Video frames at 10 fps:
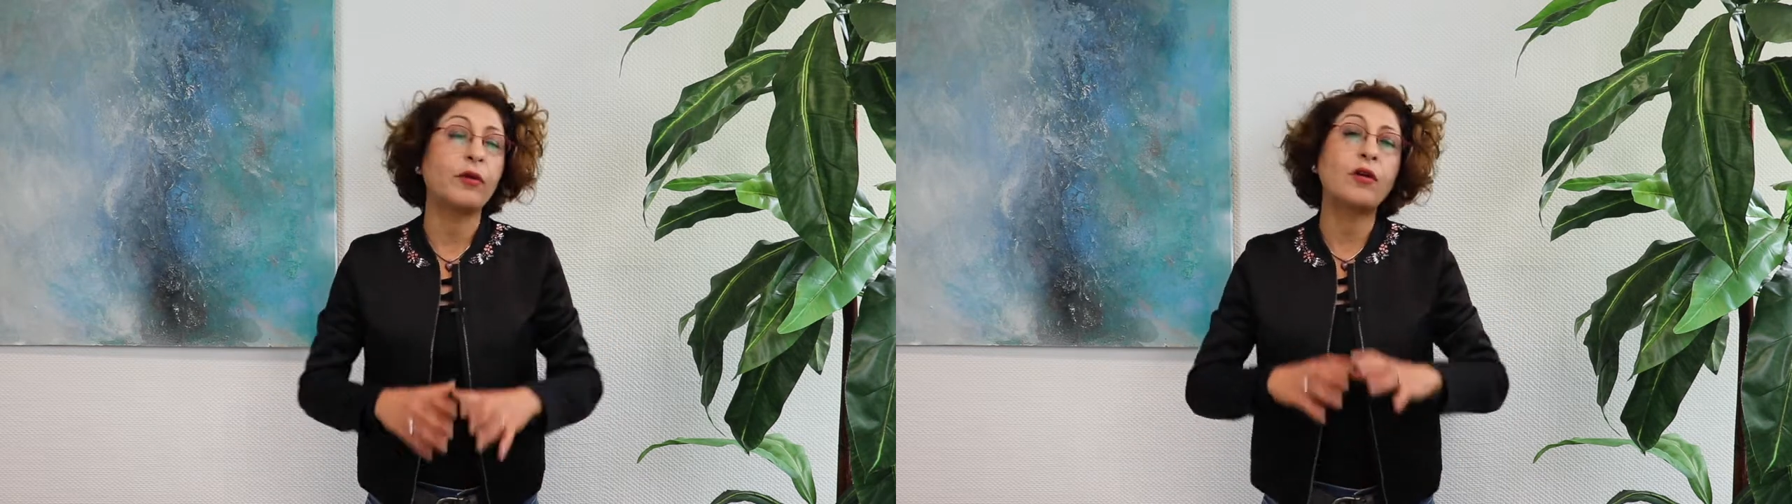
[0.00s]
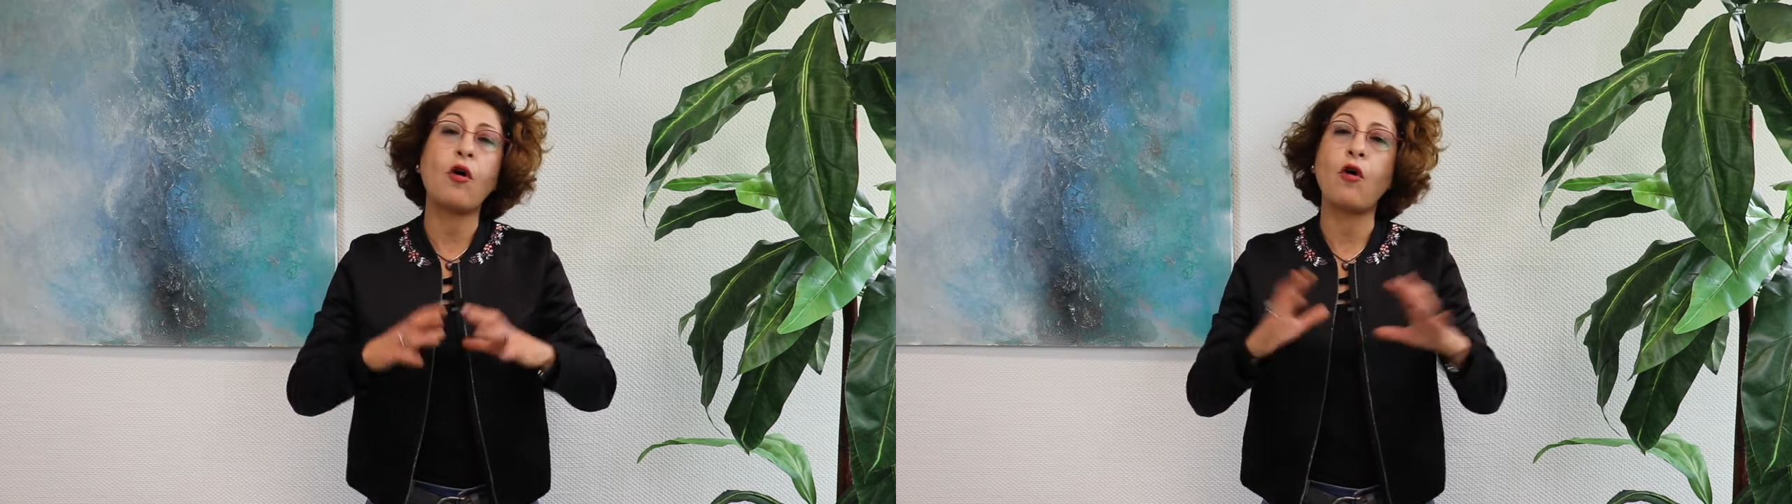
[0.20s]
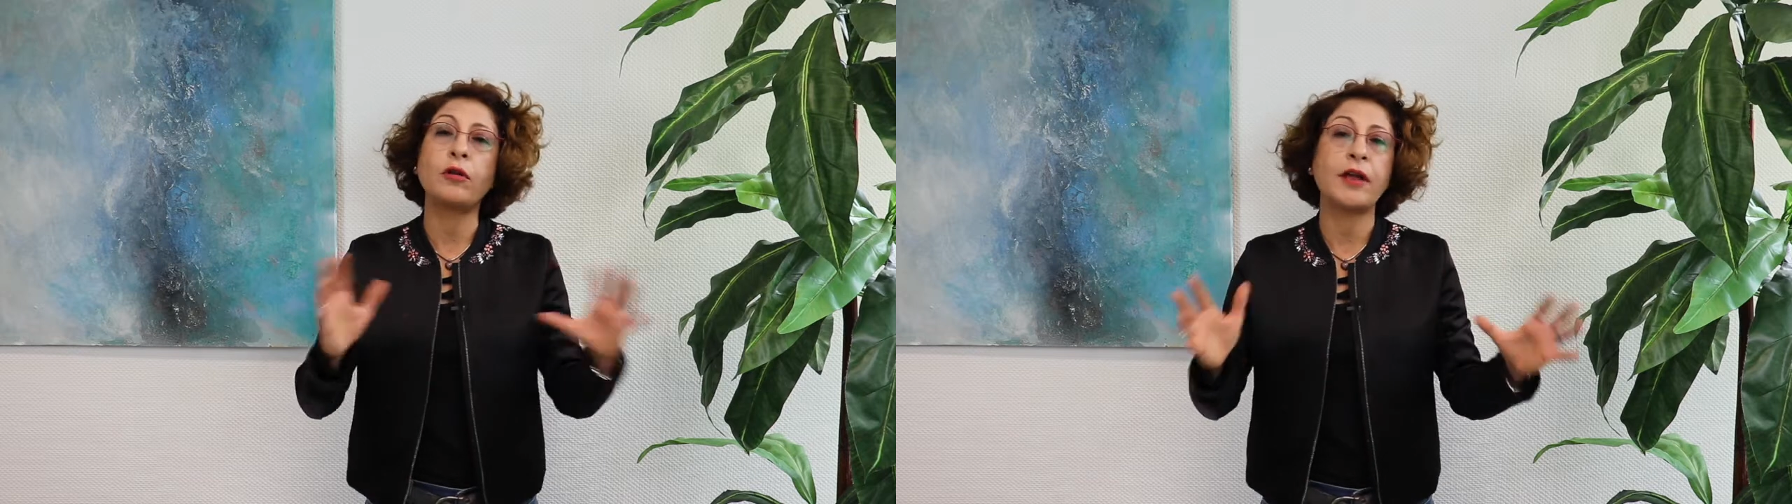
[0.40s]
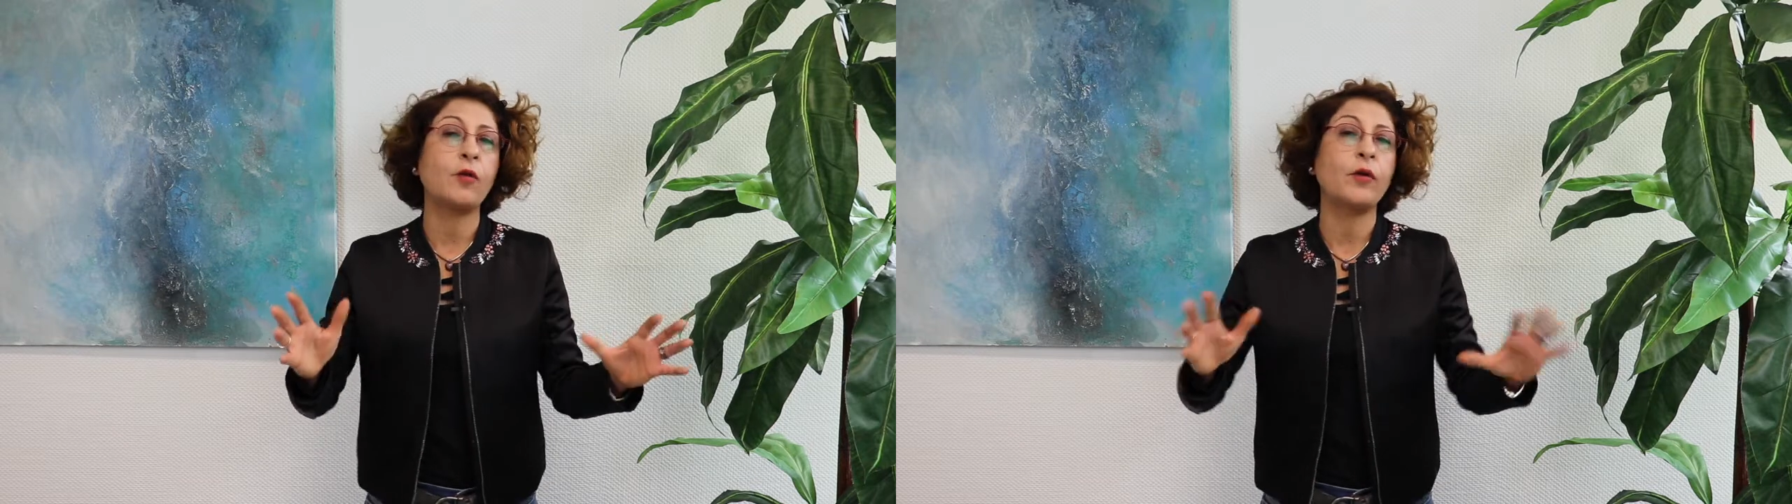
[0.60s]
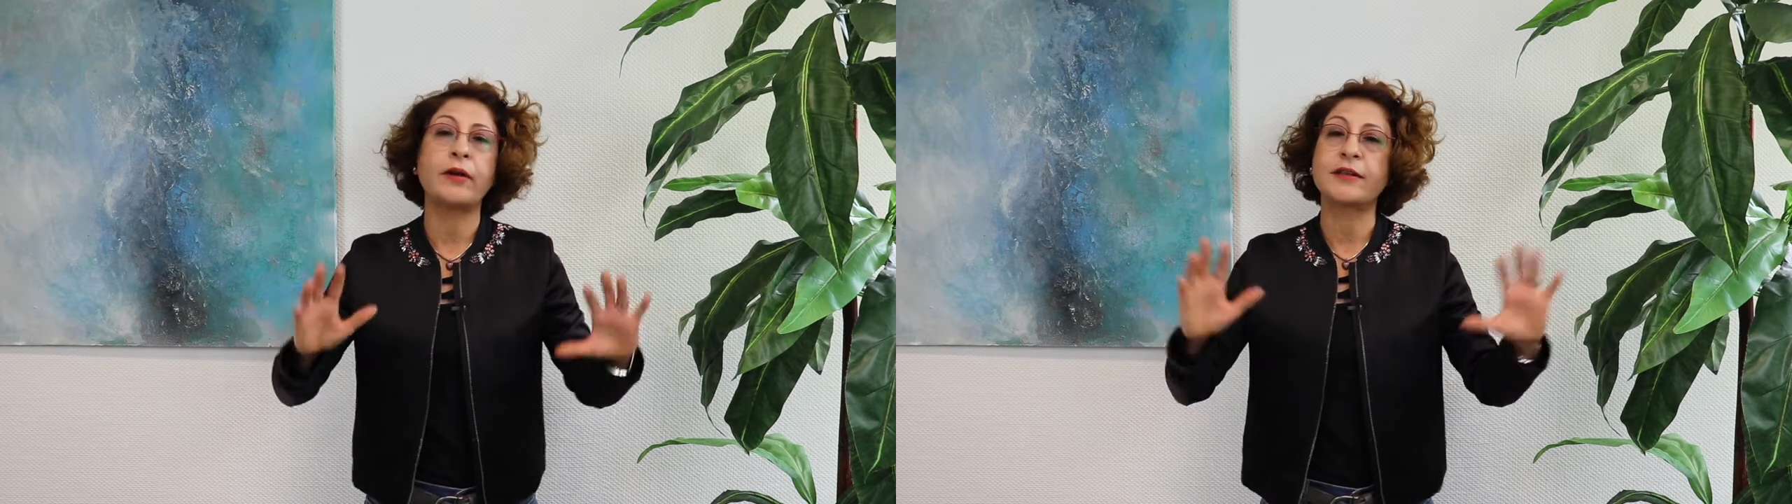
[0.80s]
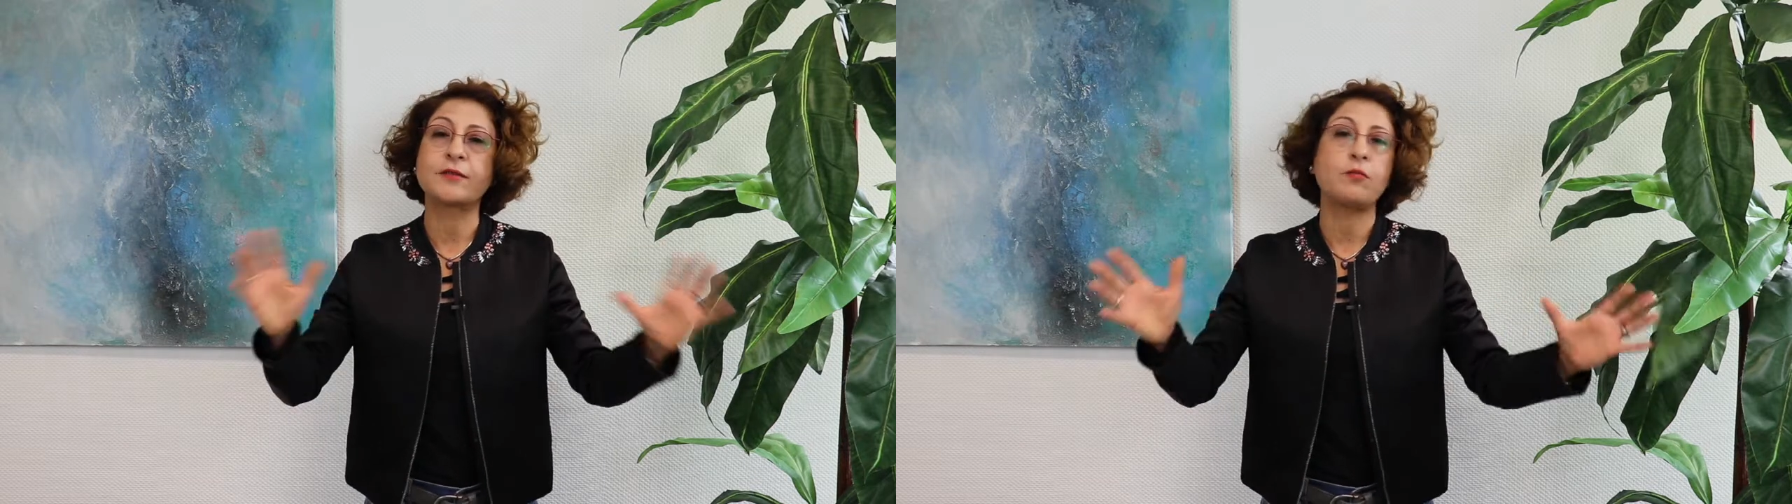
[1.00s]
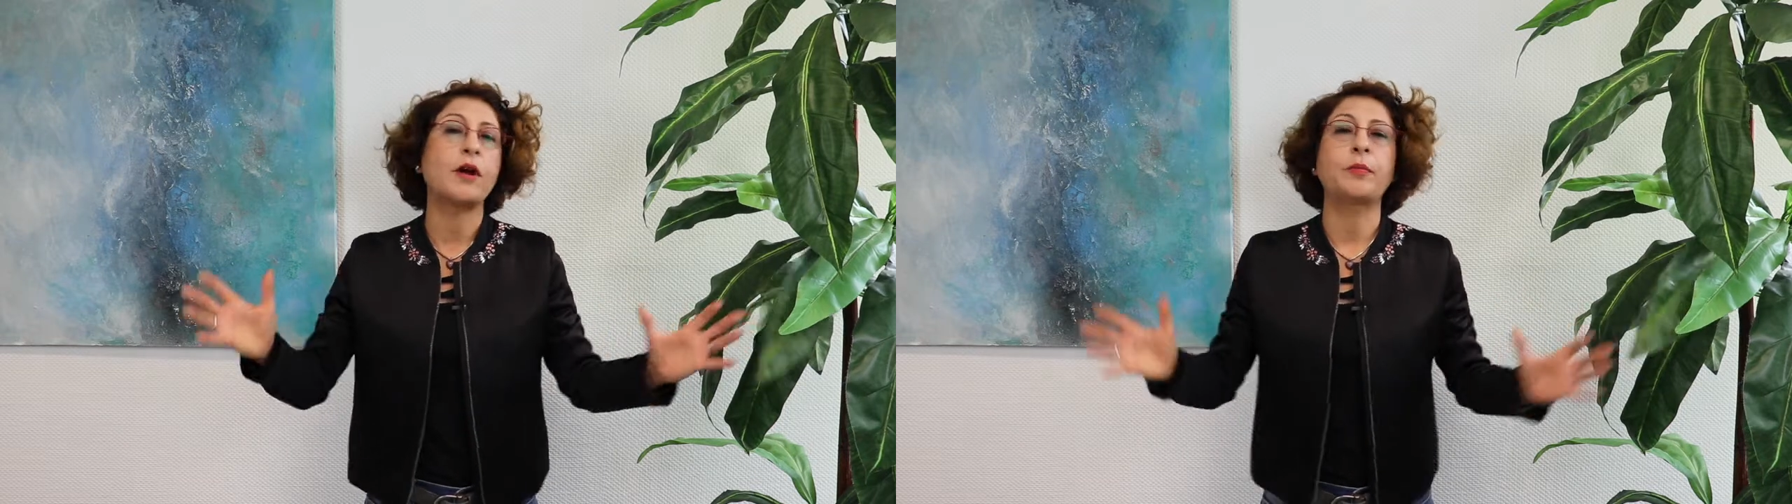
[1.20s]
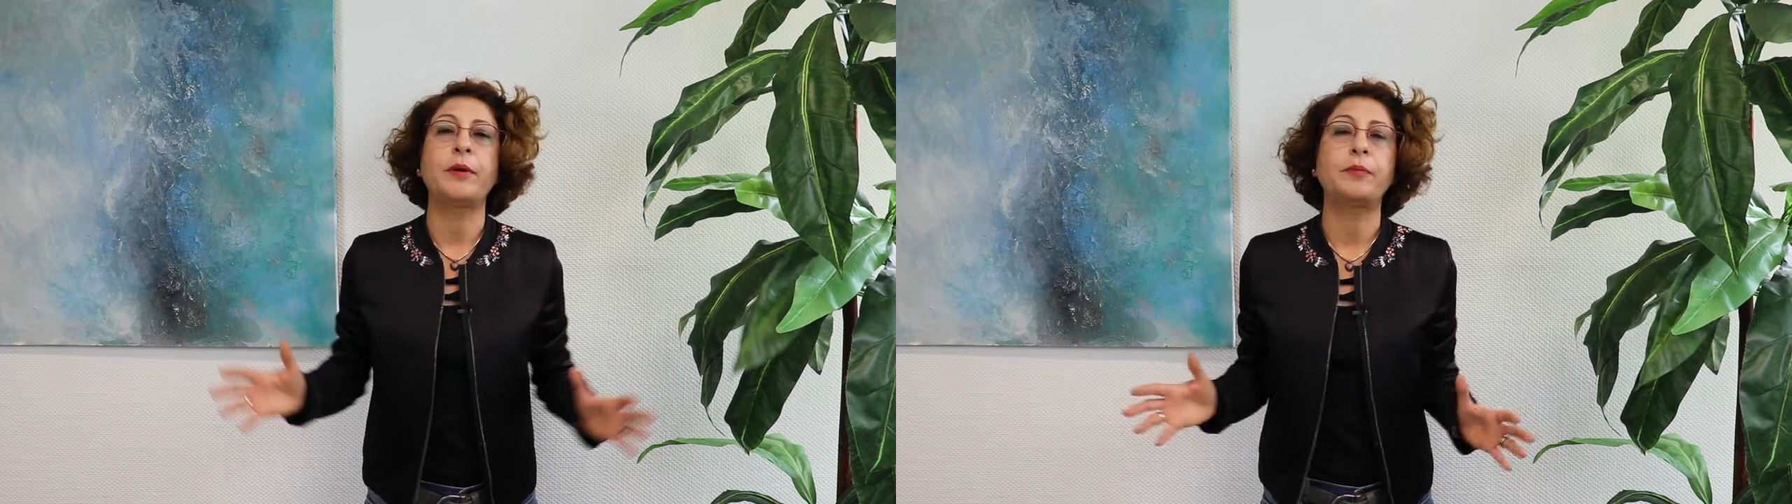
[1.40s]
We are all aware,
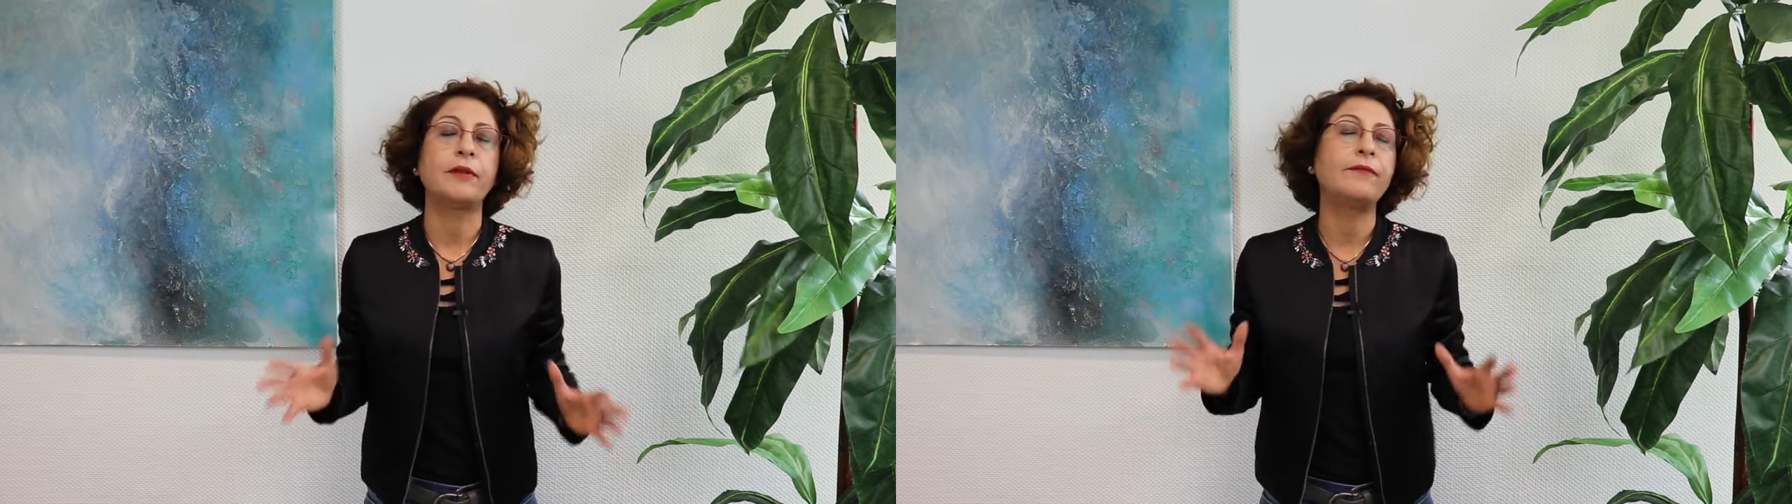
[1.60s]
smart people,